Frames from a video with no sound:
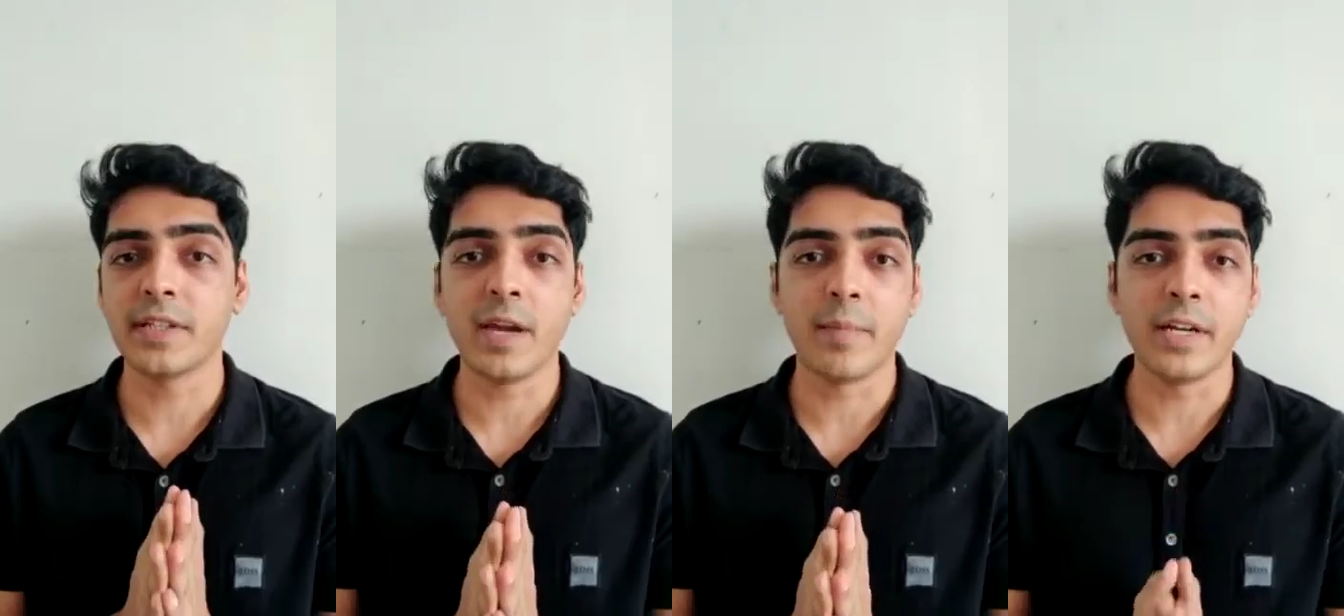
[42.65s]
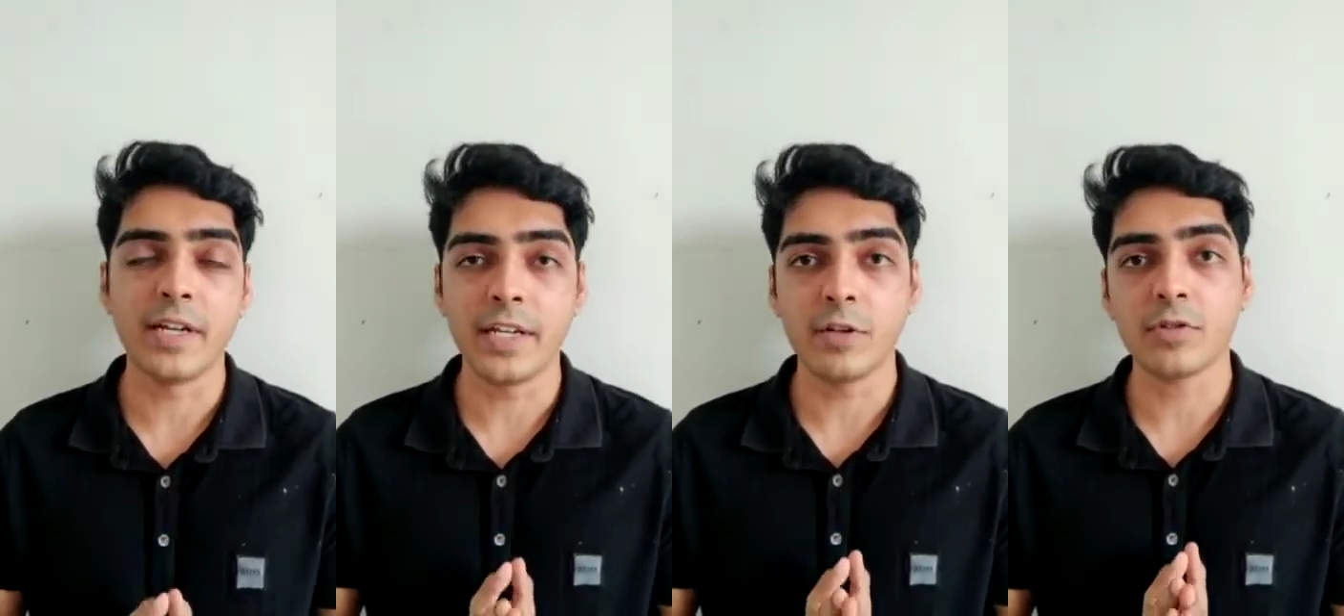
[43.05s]
the
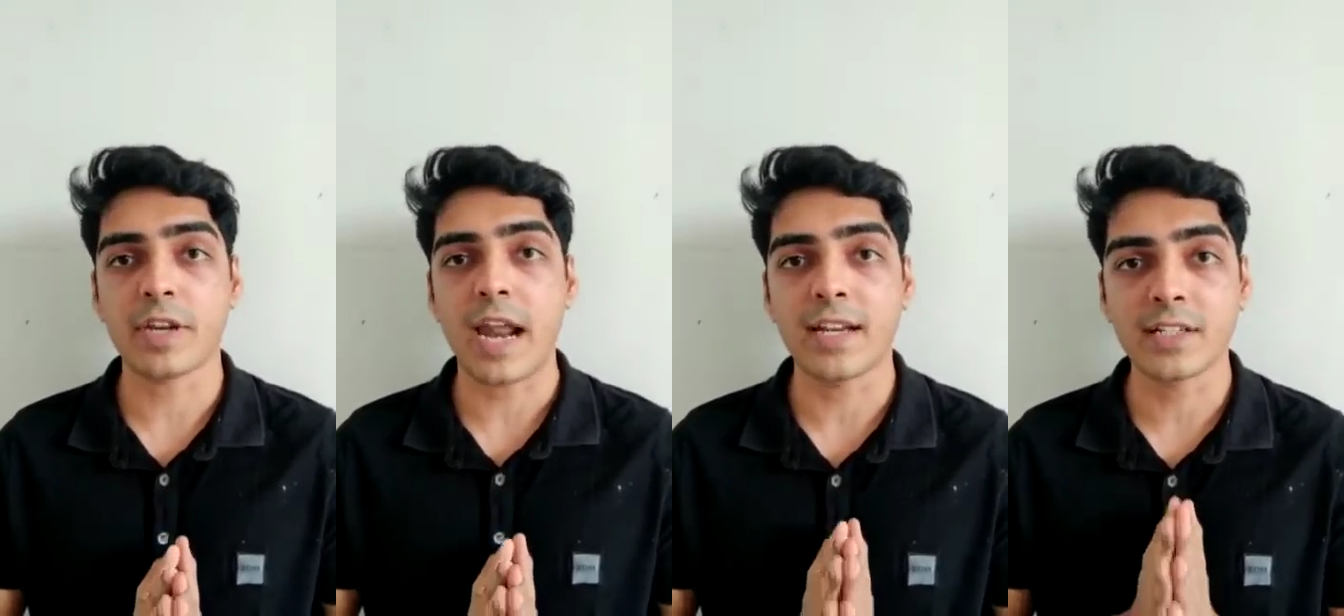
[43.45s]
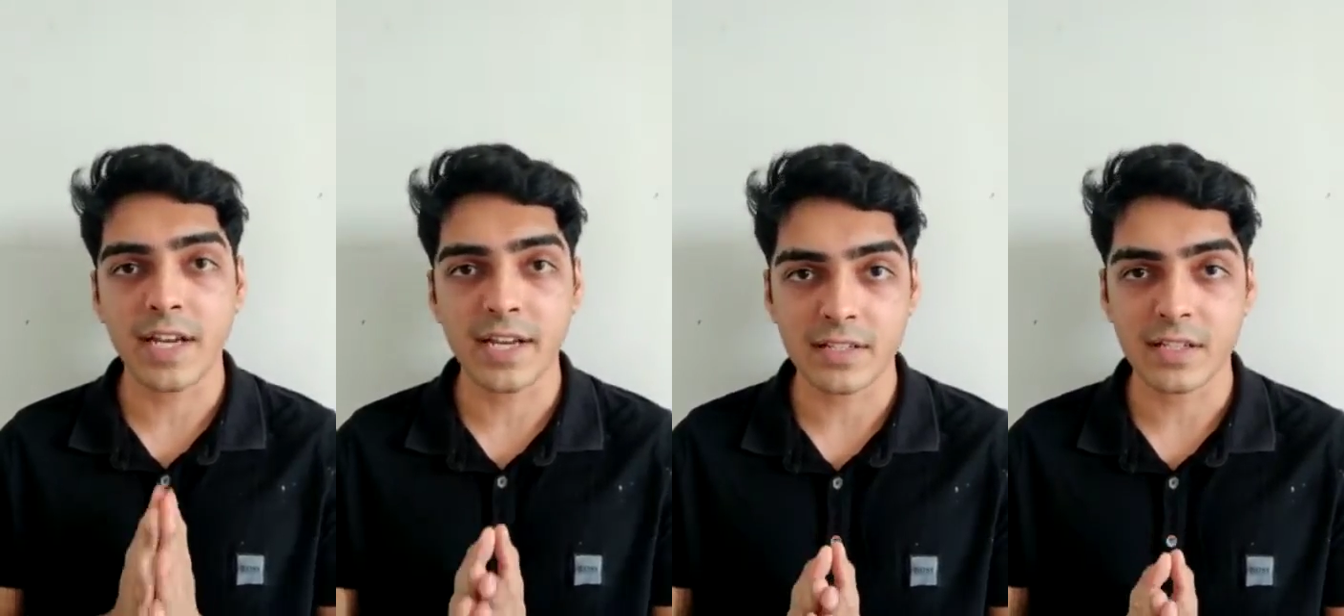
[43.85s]
ability to
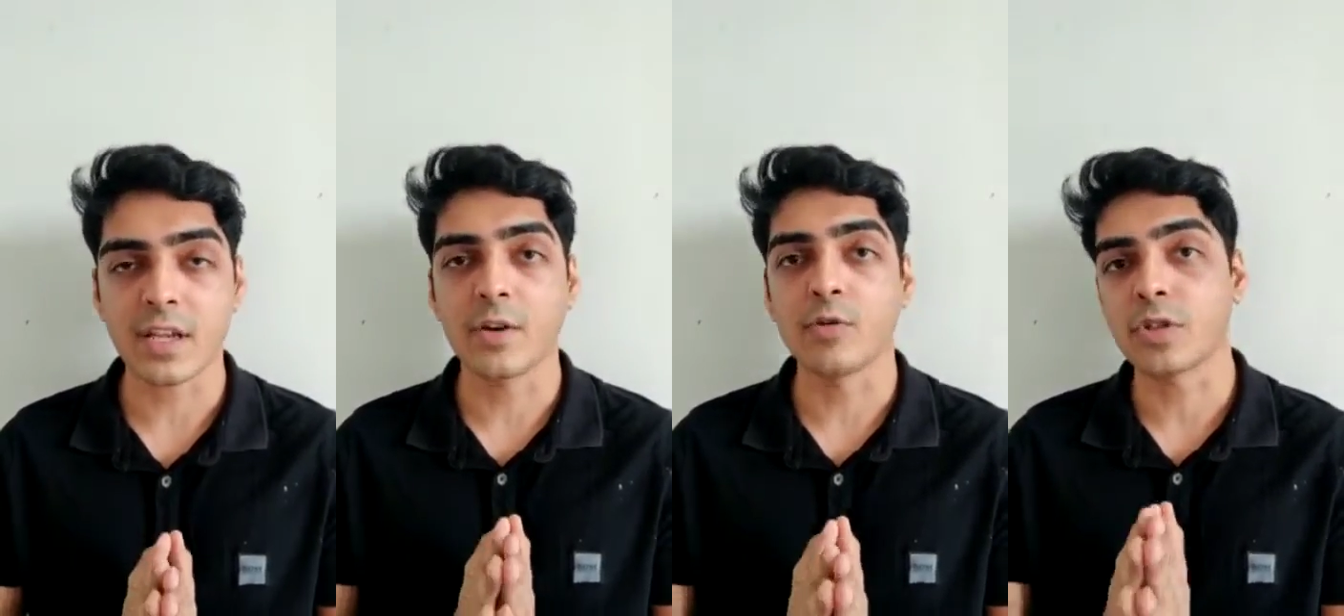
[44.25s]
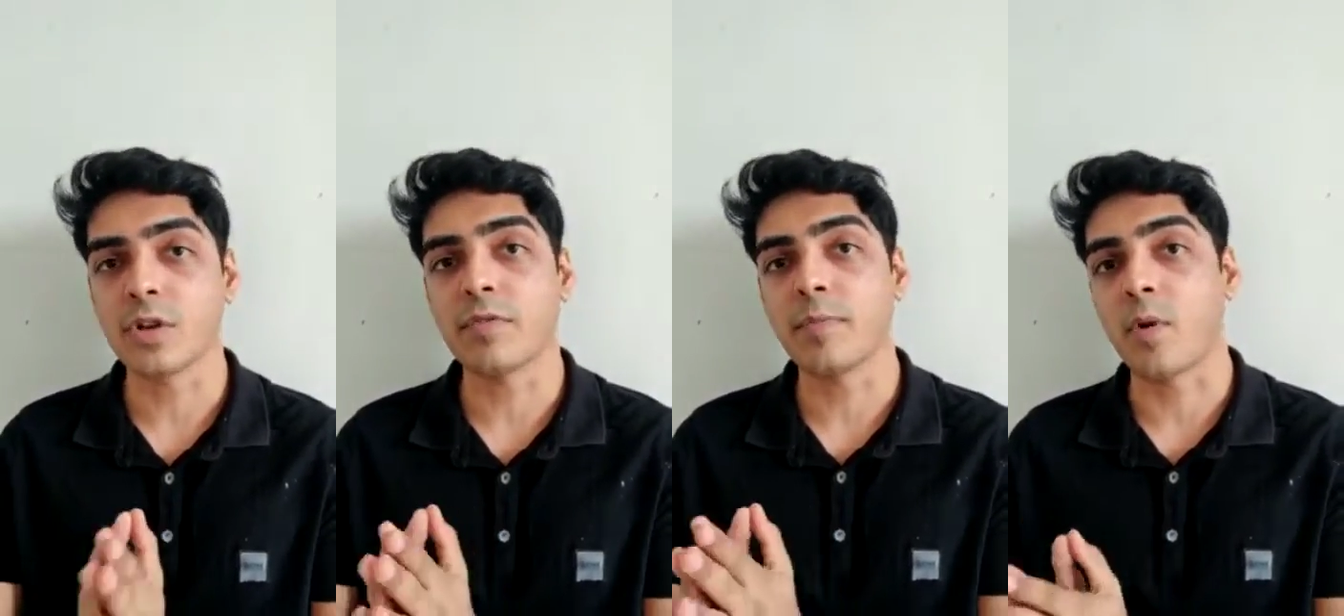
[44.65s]
strategize the solution
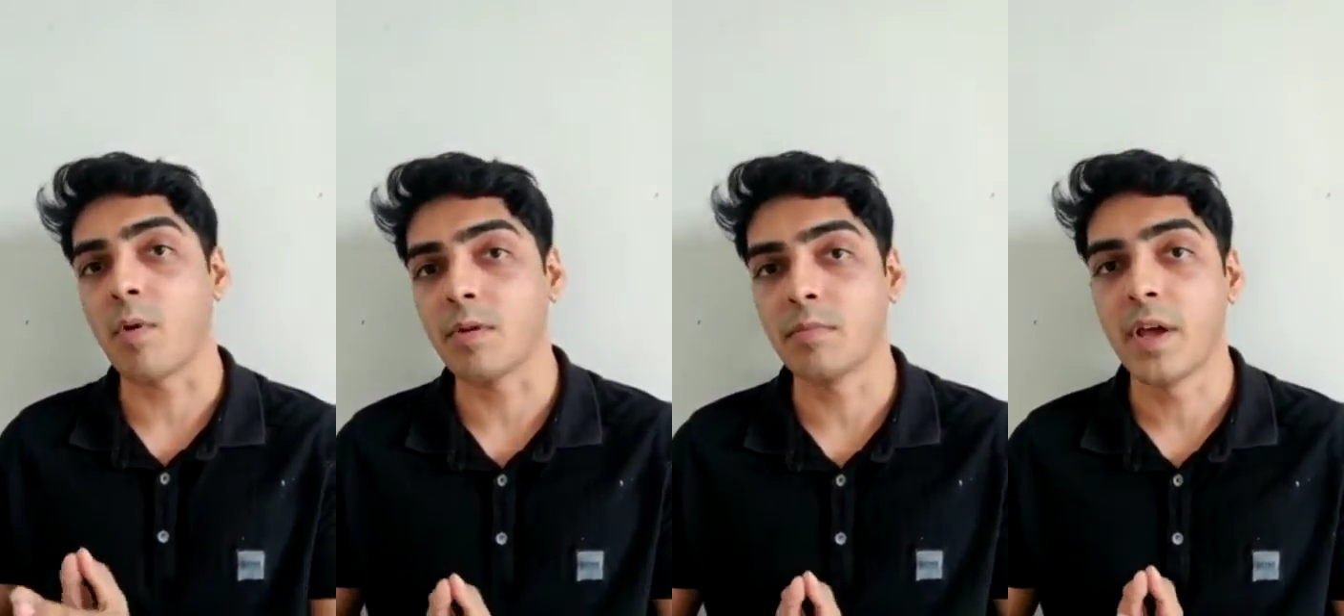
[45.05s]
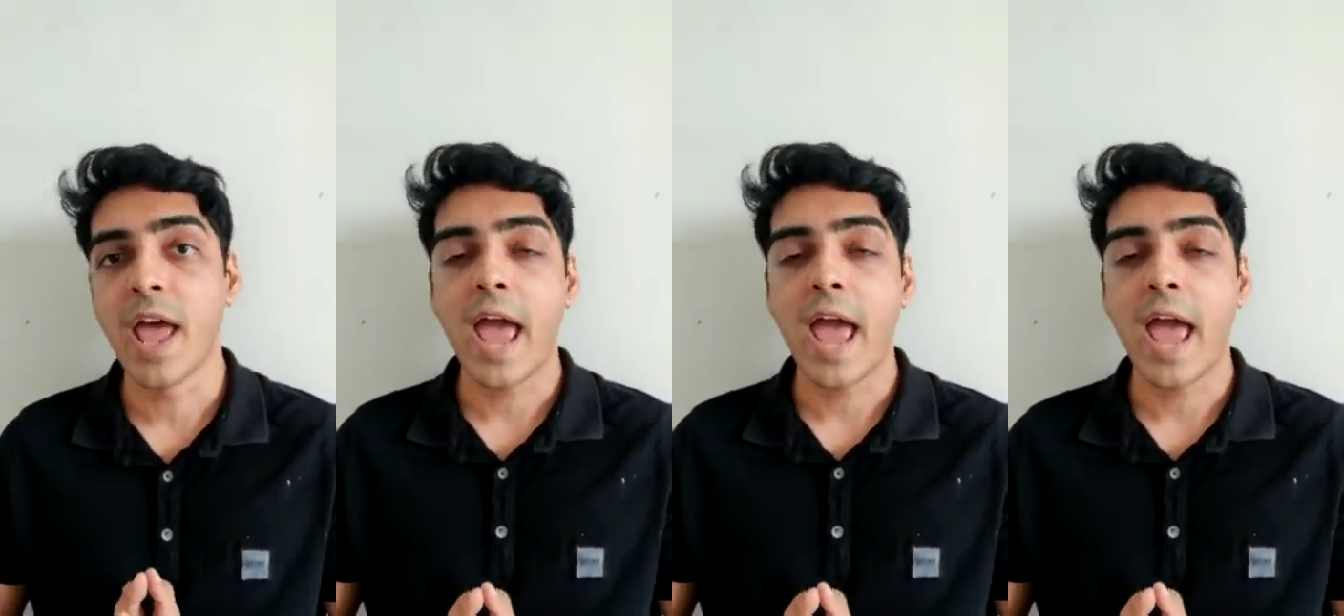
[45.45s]
of a problem.